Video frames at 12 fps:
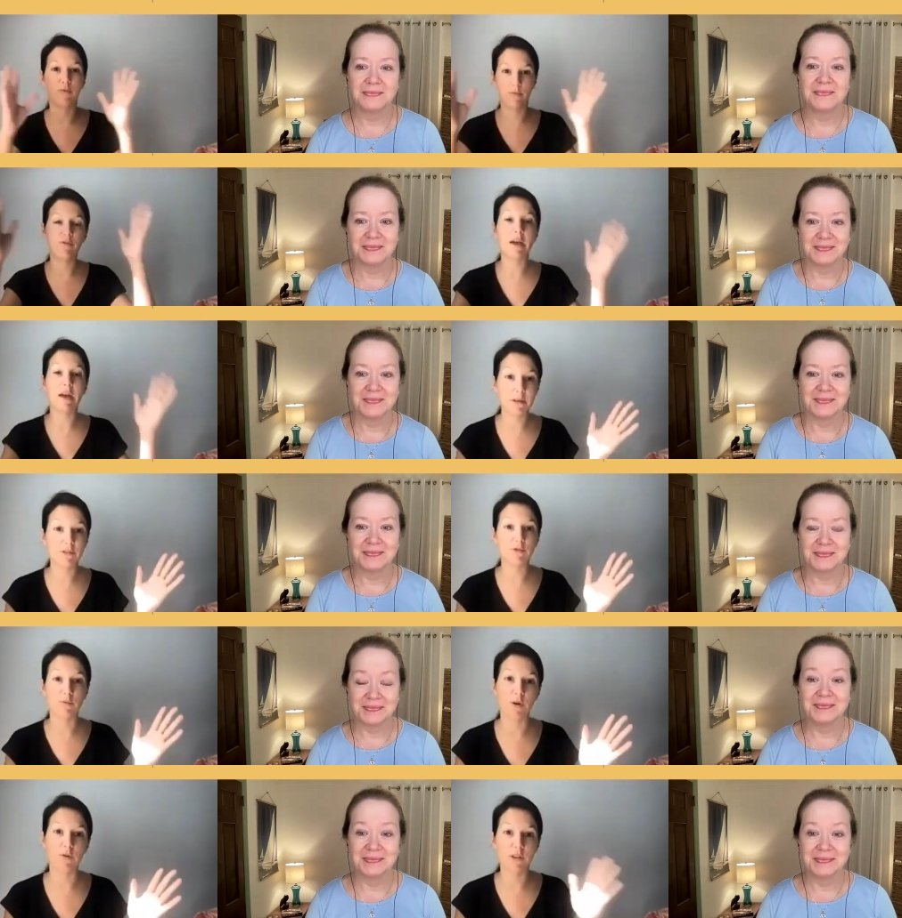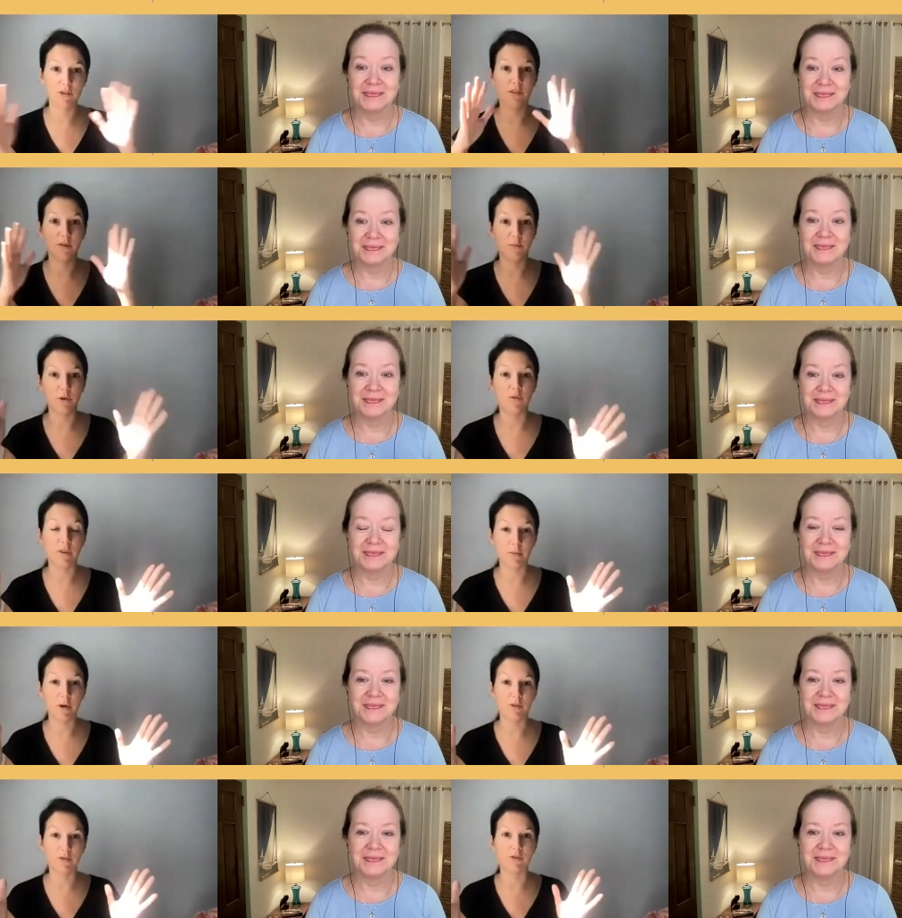Speaker 1: the famous throne that's on the movie
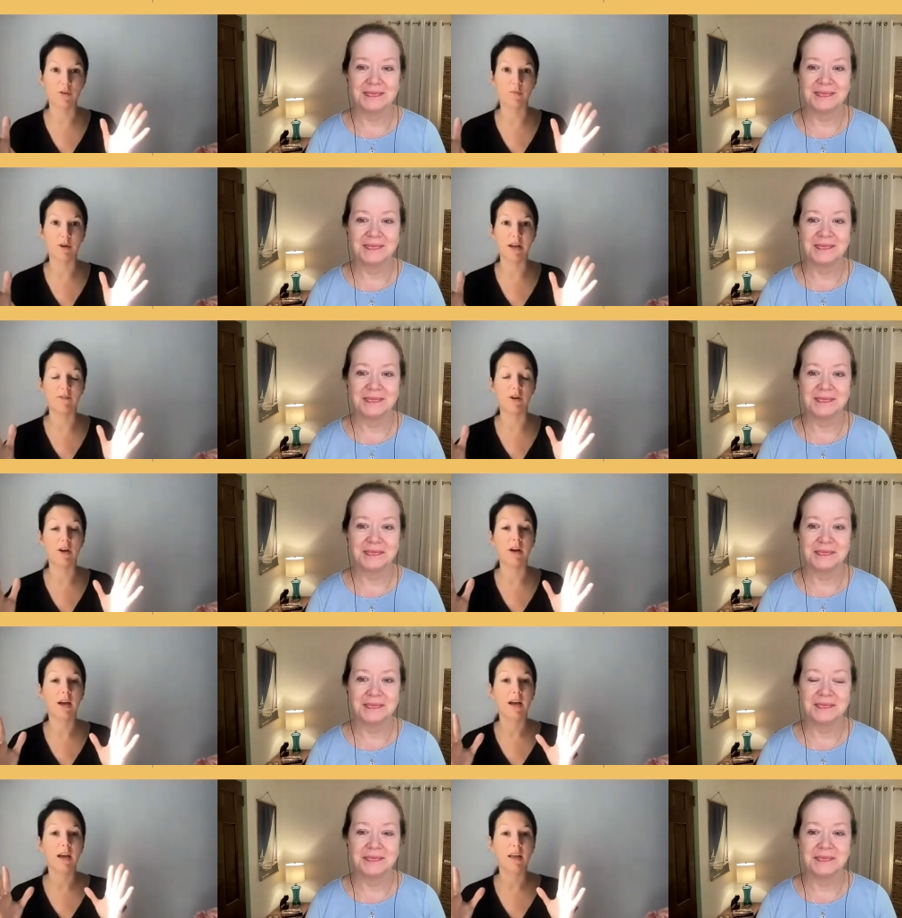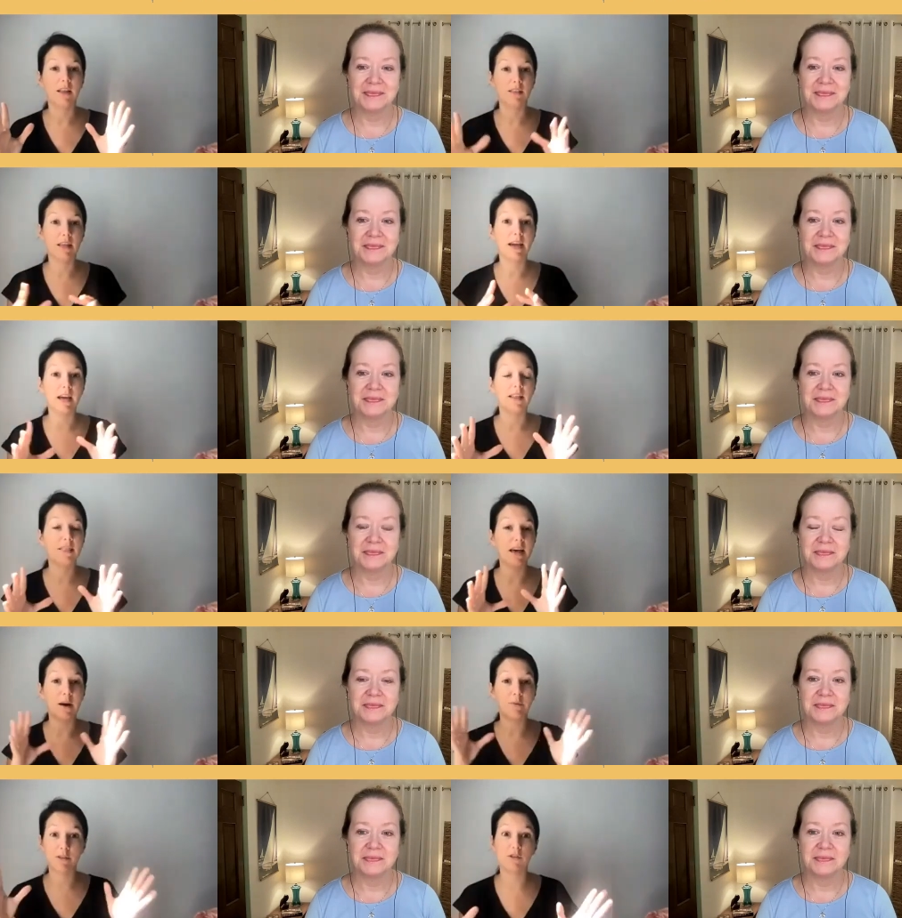poster or whatever, like
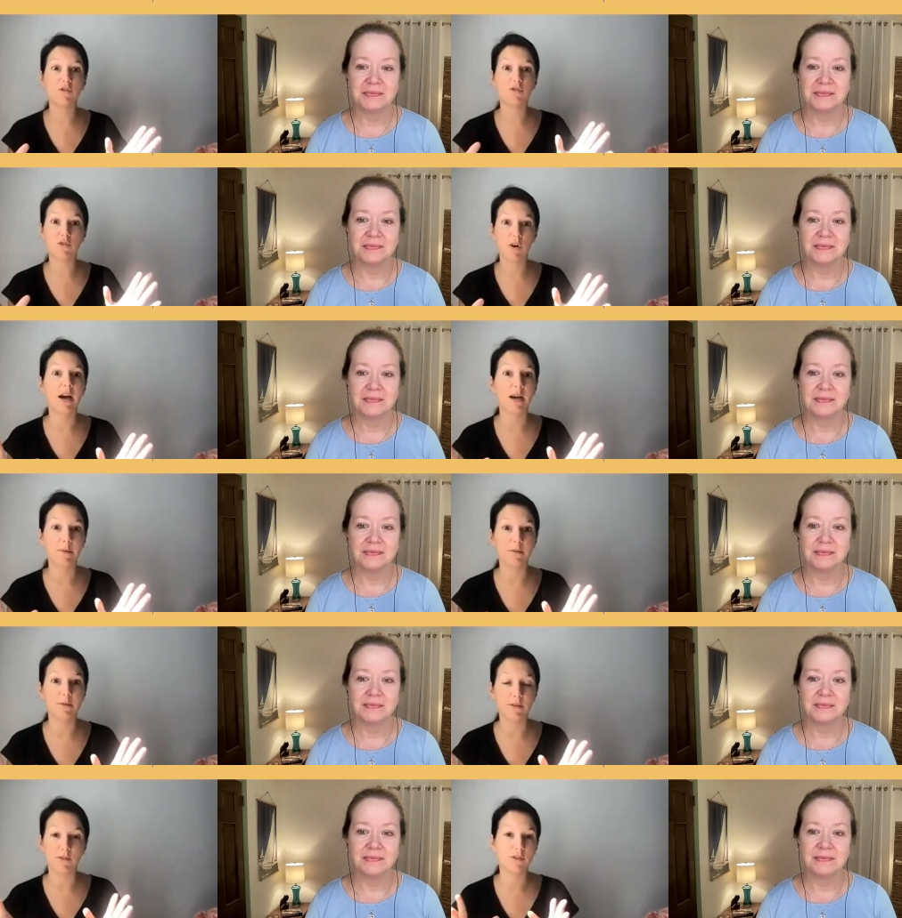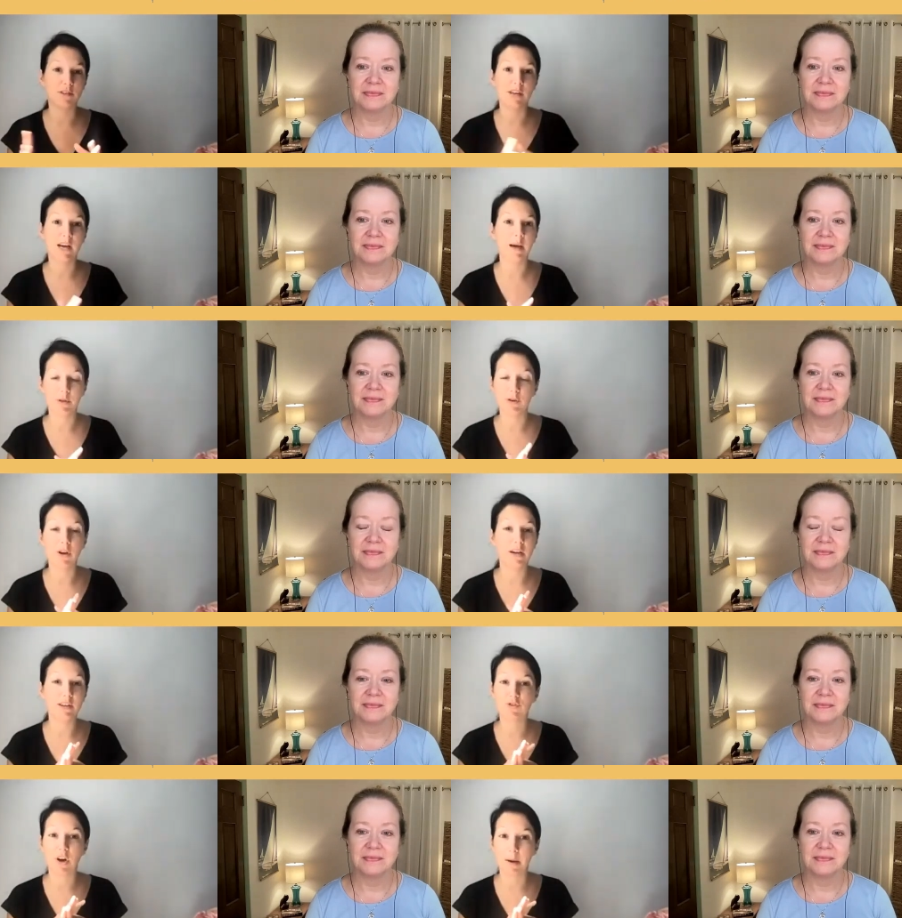that was described the first time. They're
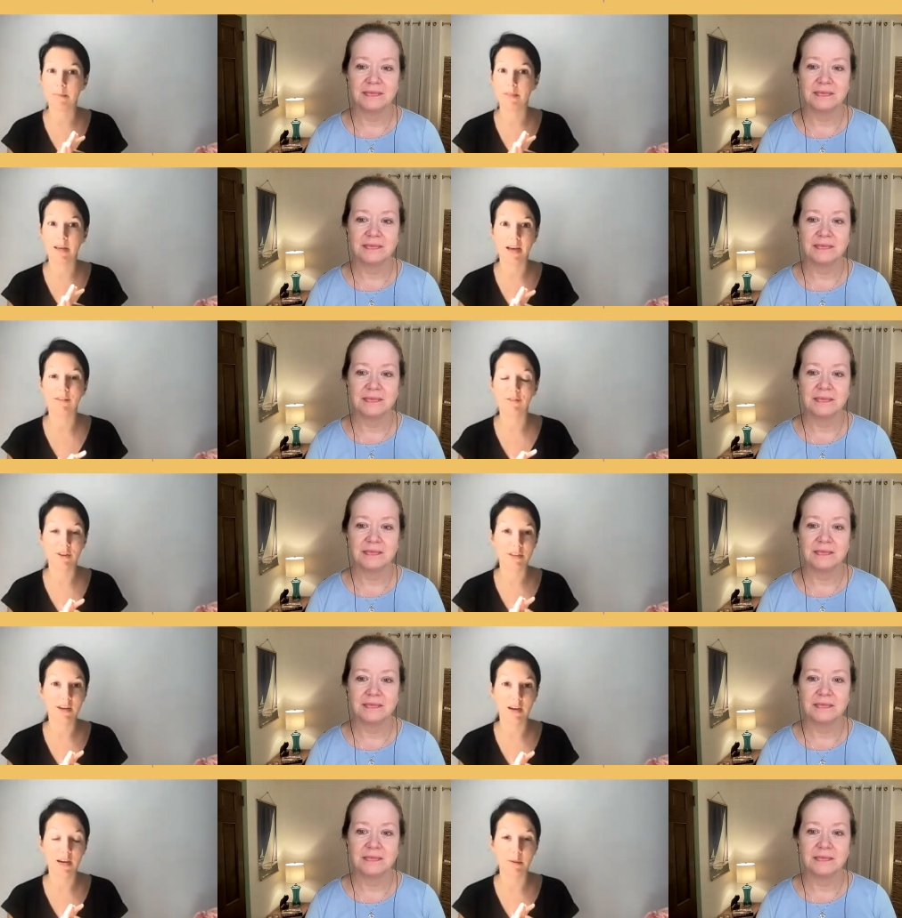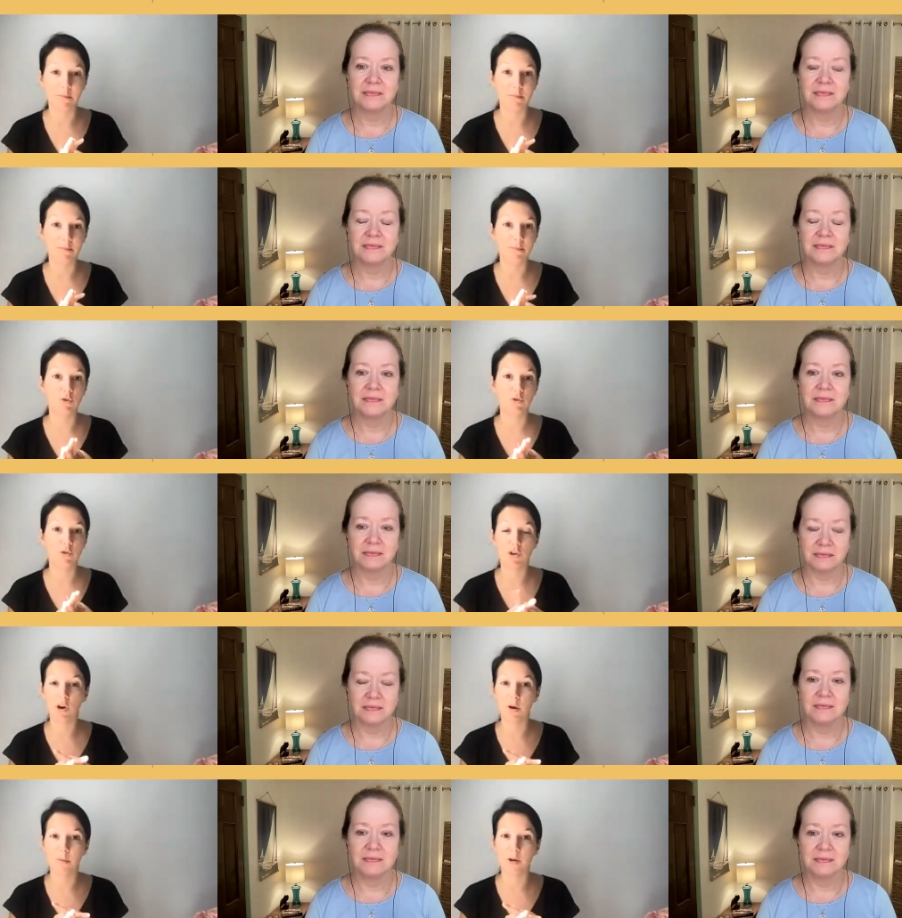not describing that every time. George
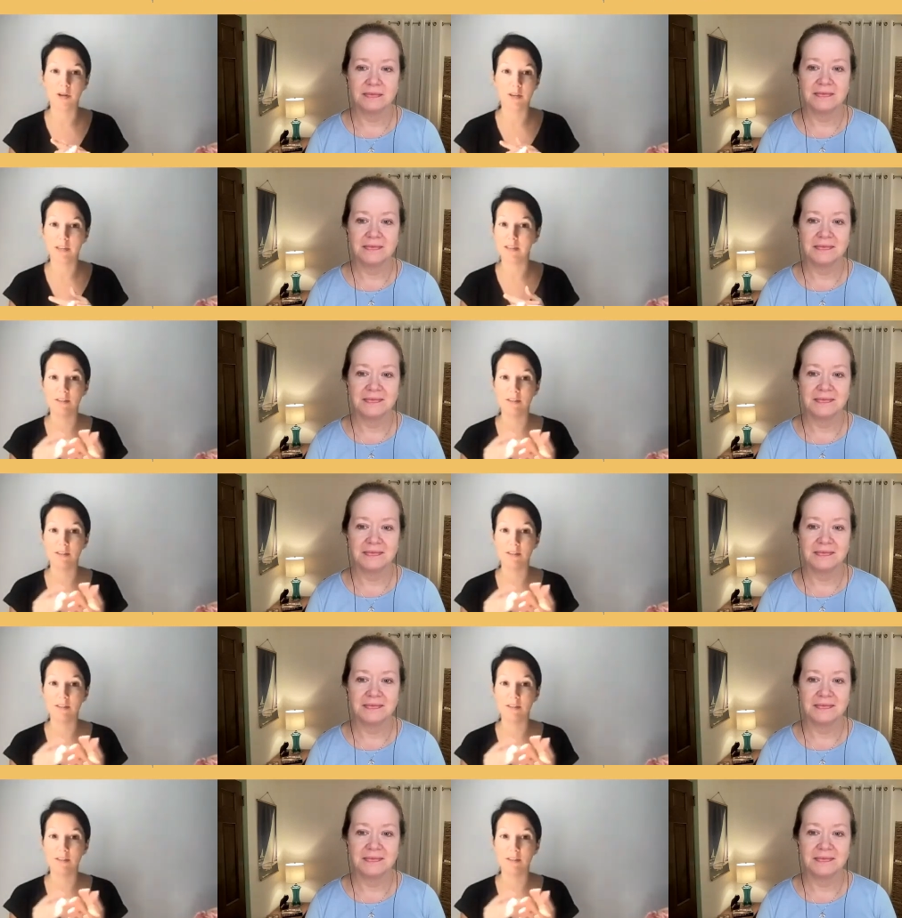R. R. Martin